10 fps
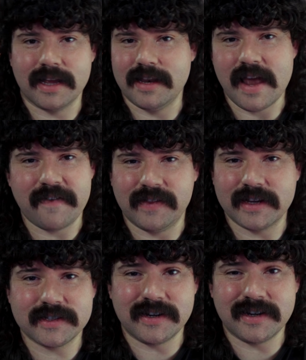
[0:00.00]

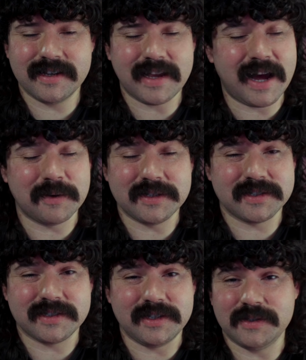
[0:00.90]
Netflix on, I would
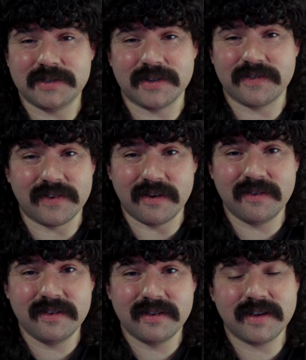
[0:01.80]
just use your
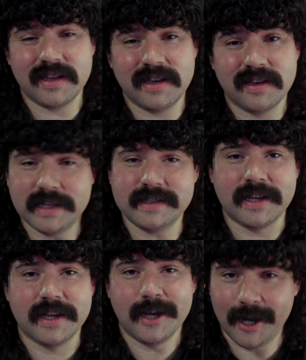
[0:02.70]
phone. Really? Well, that's
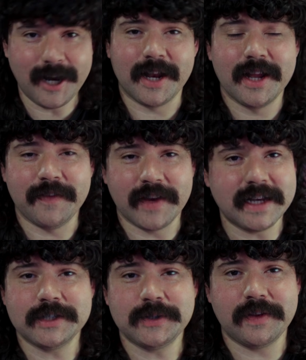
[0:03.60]
it. All right. If you
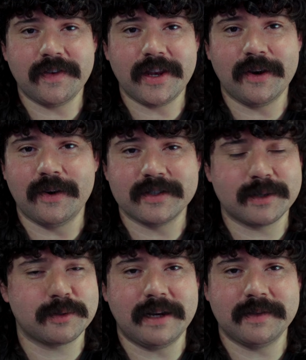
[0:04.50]
guys enjoyed the video,
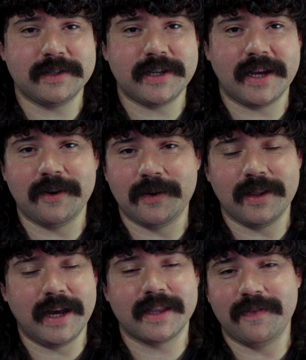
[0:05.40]
subscribe to the channel,
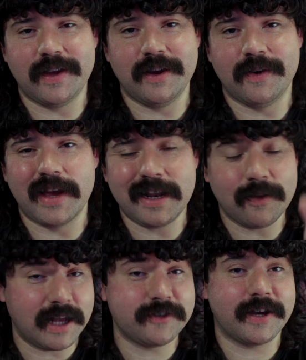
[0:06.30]
like the video, and
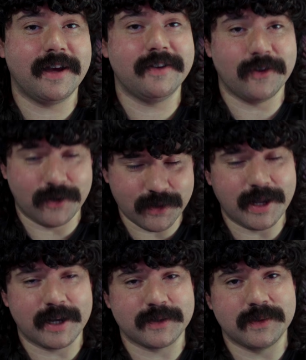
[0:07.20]
I'll catch you guys on the
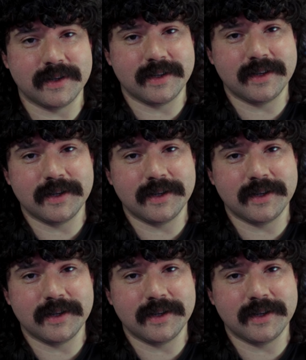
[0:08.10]
next one.